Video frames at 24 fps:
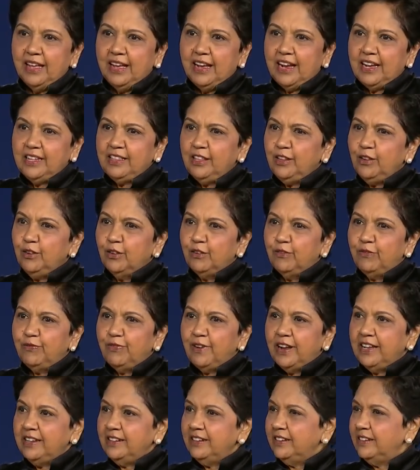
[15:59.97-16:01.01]
I think you'll
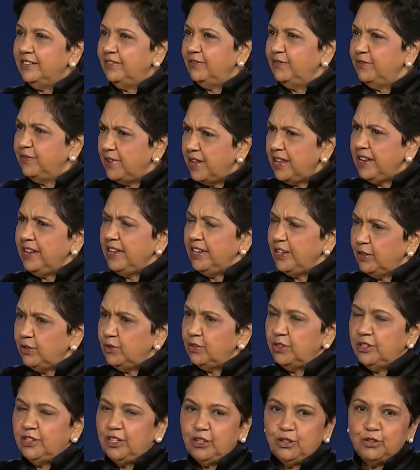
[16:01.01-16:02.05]
find it very
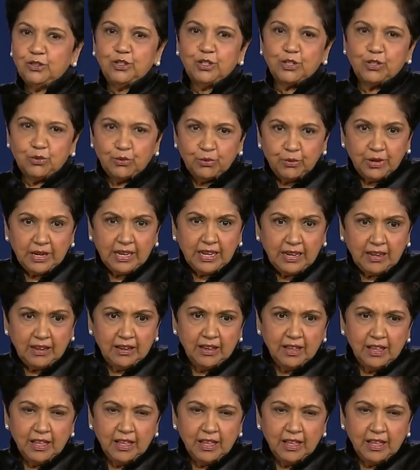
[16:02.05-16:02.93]
interesting to just read